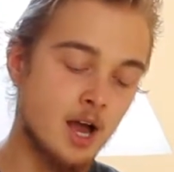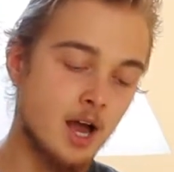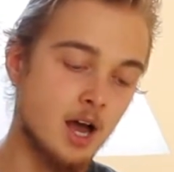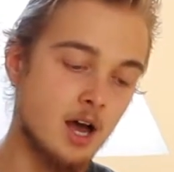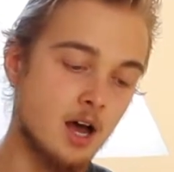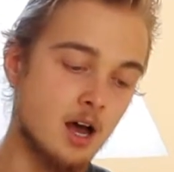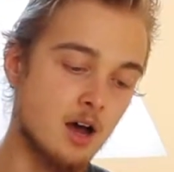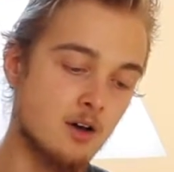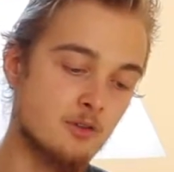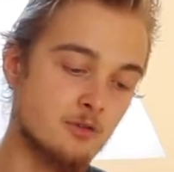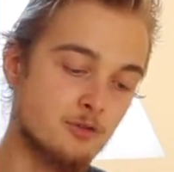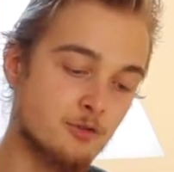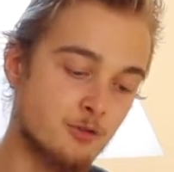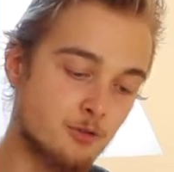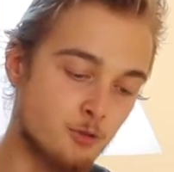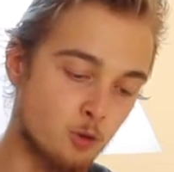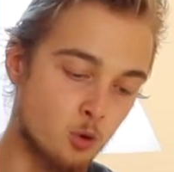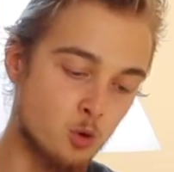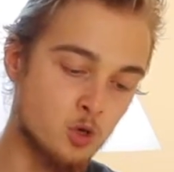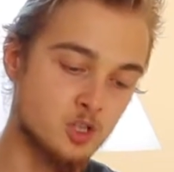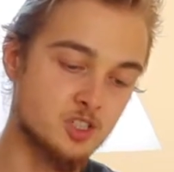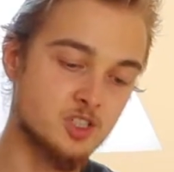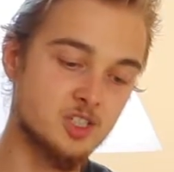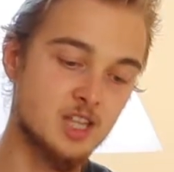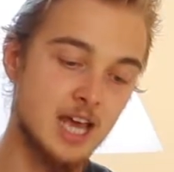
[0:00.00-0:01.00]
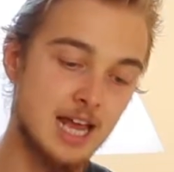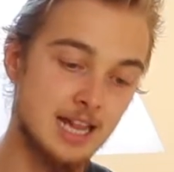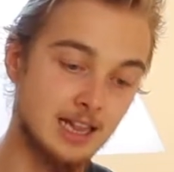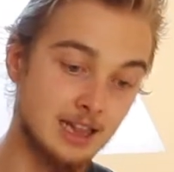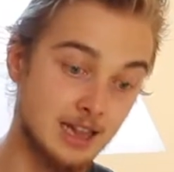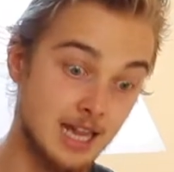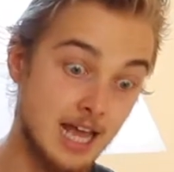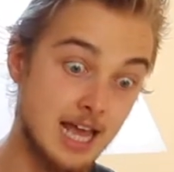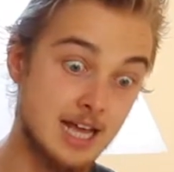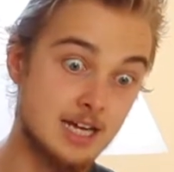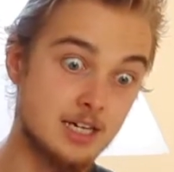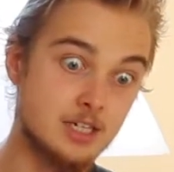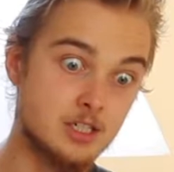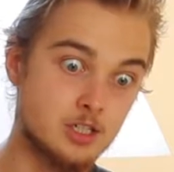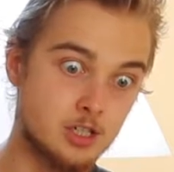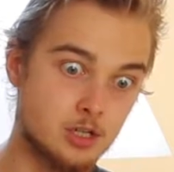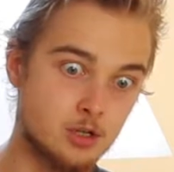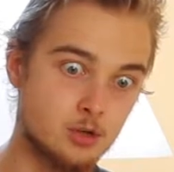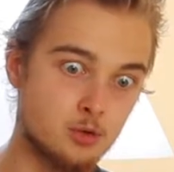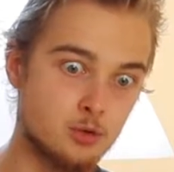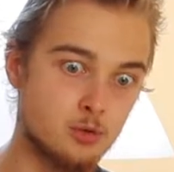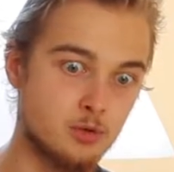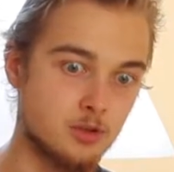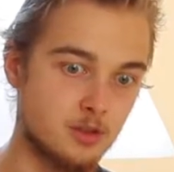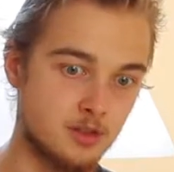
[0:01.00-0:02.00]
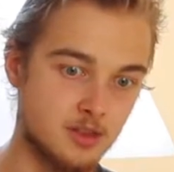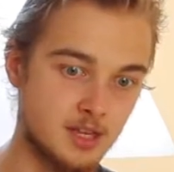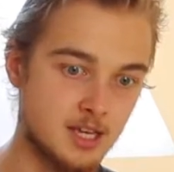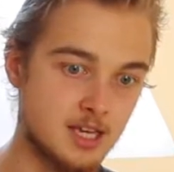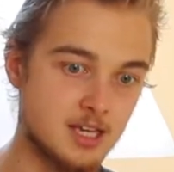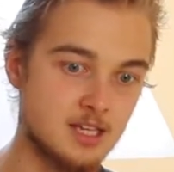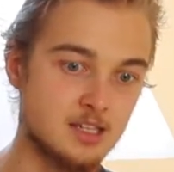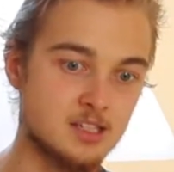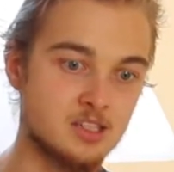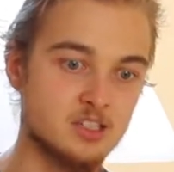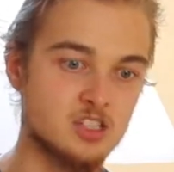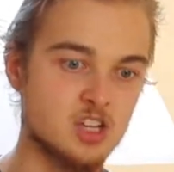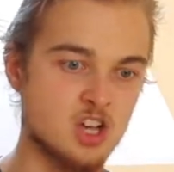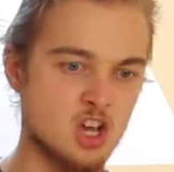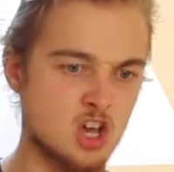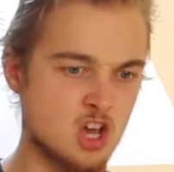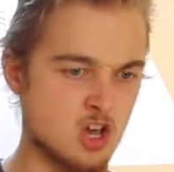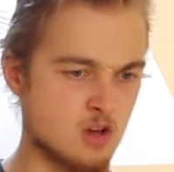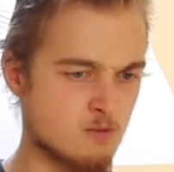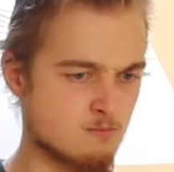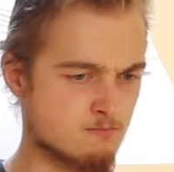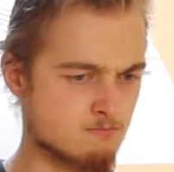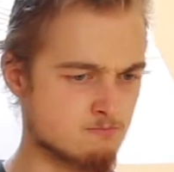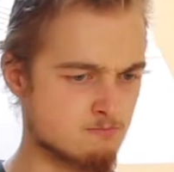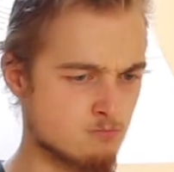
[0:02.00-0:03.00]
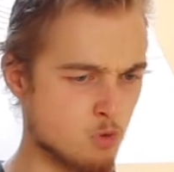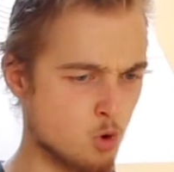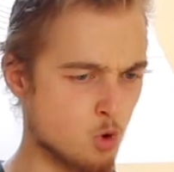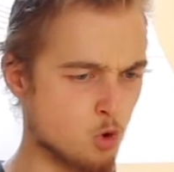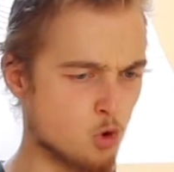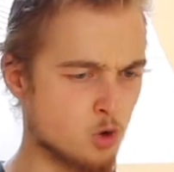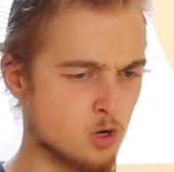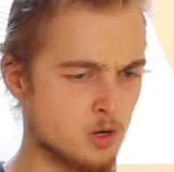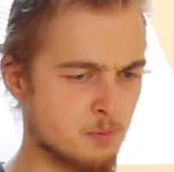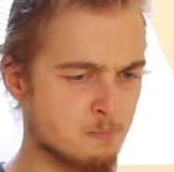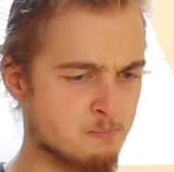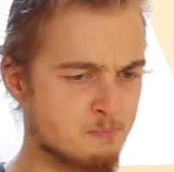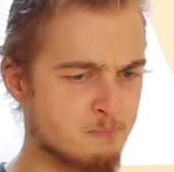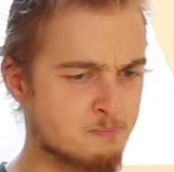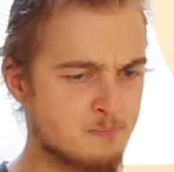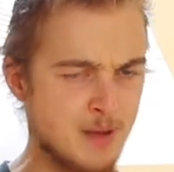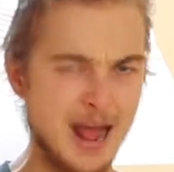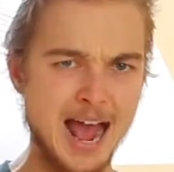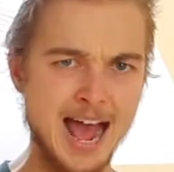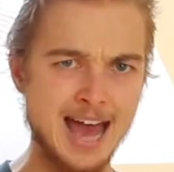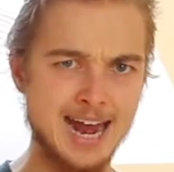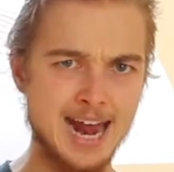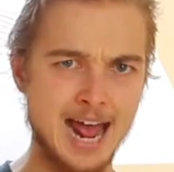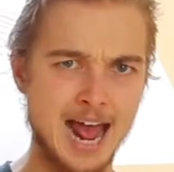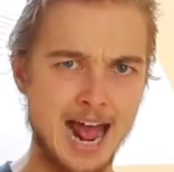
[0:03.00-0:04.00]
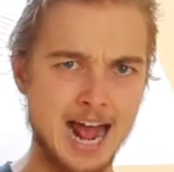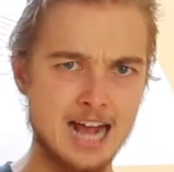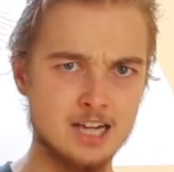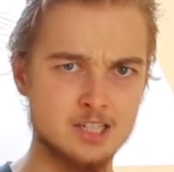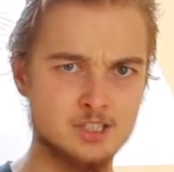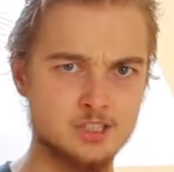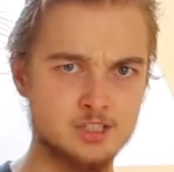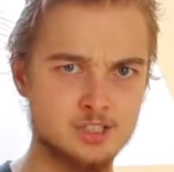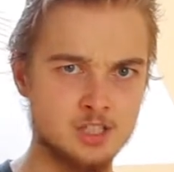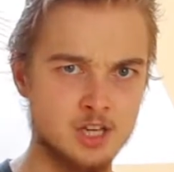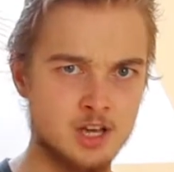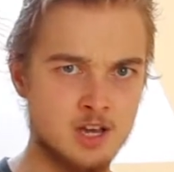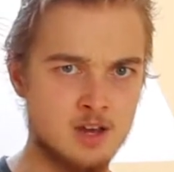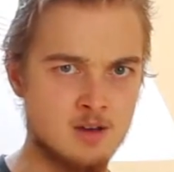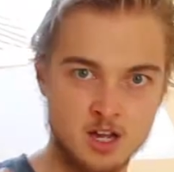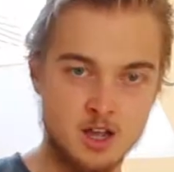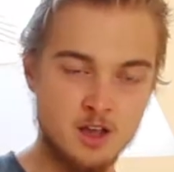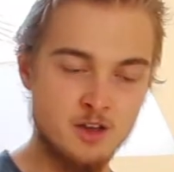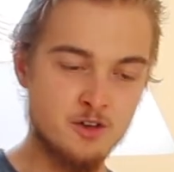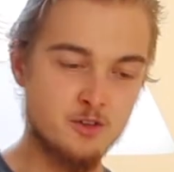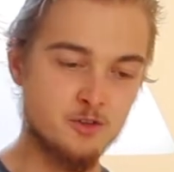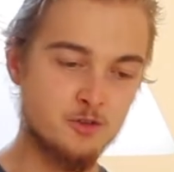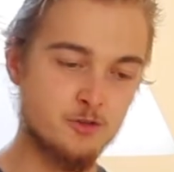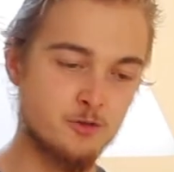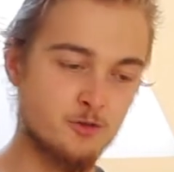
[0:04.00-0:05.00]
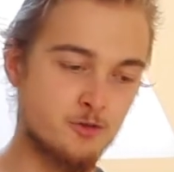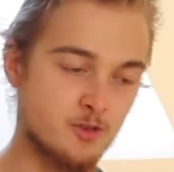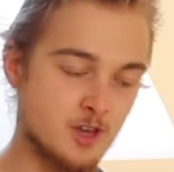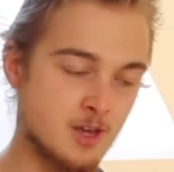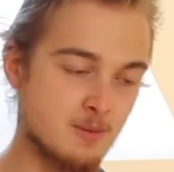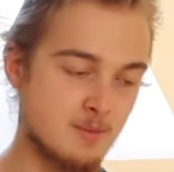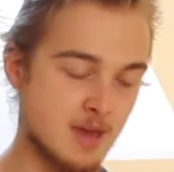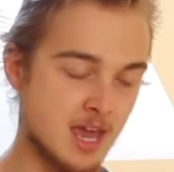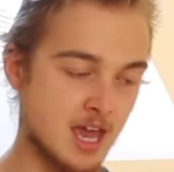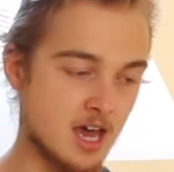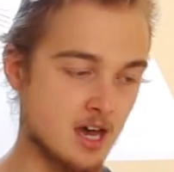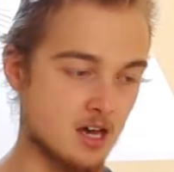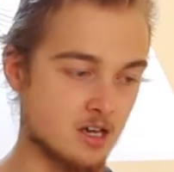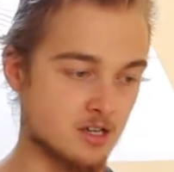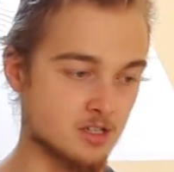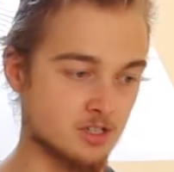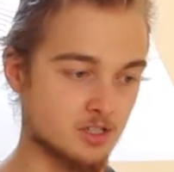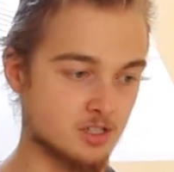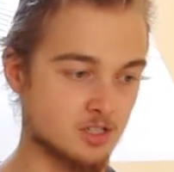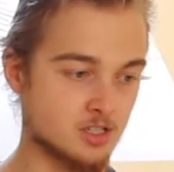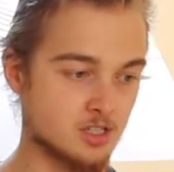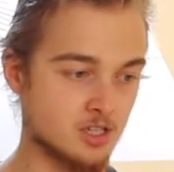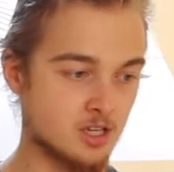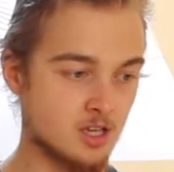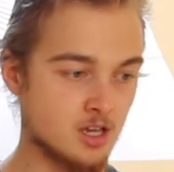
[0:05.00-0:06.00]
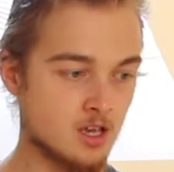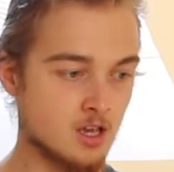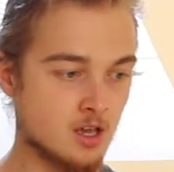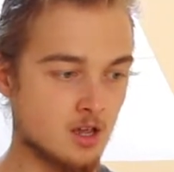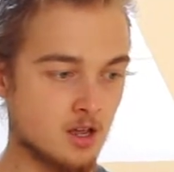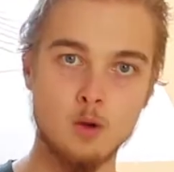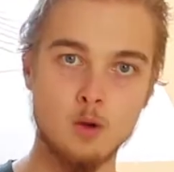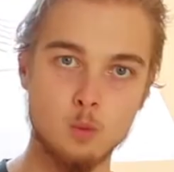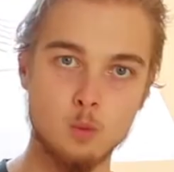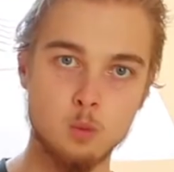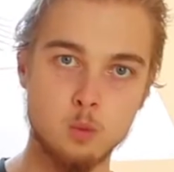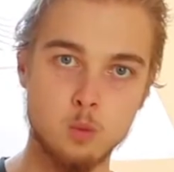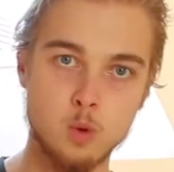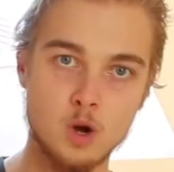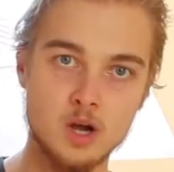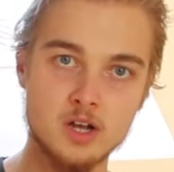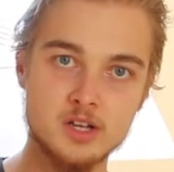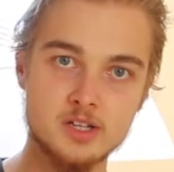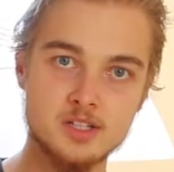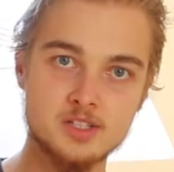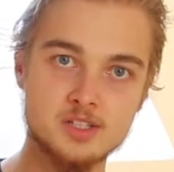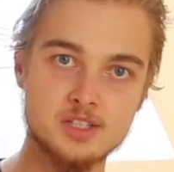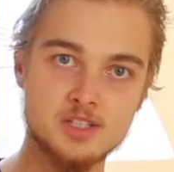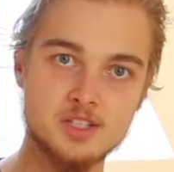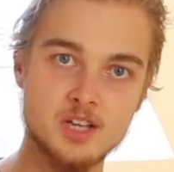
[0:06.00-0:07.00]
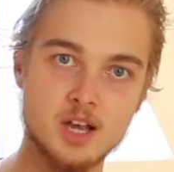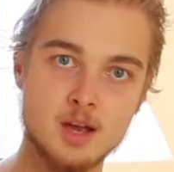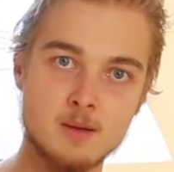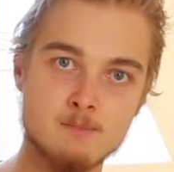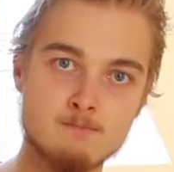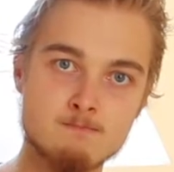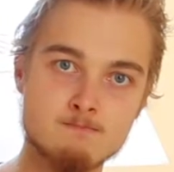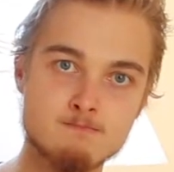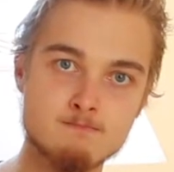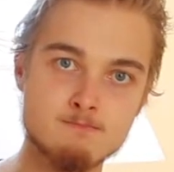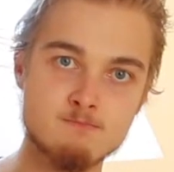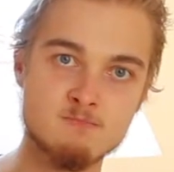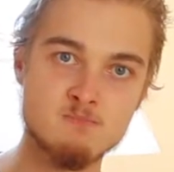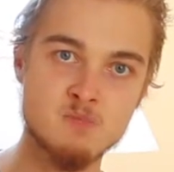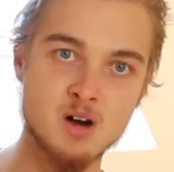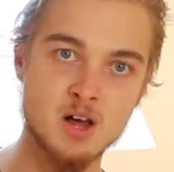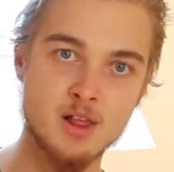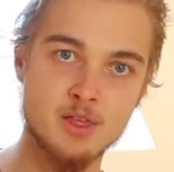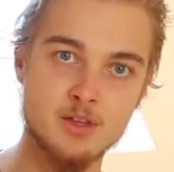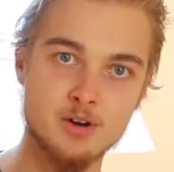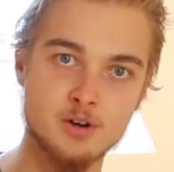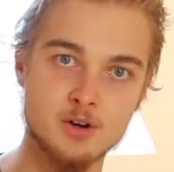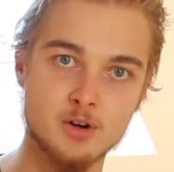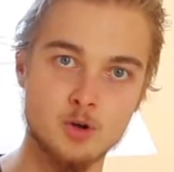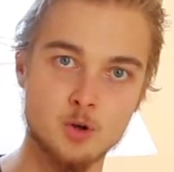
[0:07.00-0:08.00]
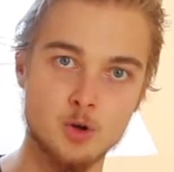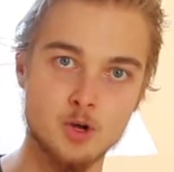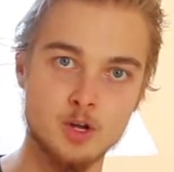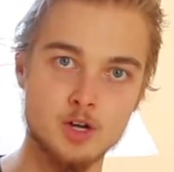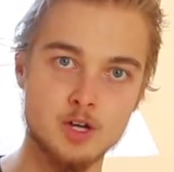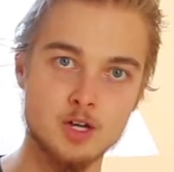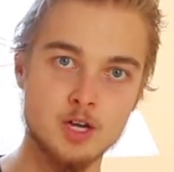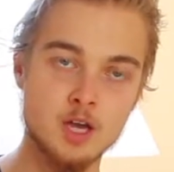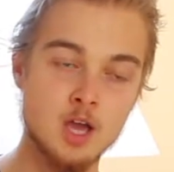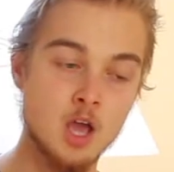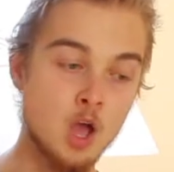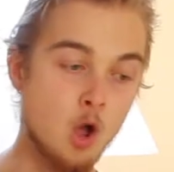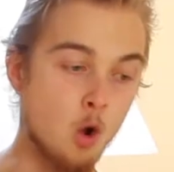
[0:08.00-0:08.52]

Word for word: uh, force that led to these more badass females was motherhood,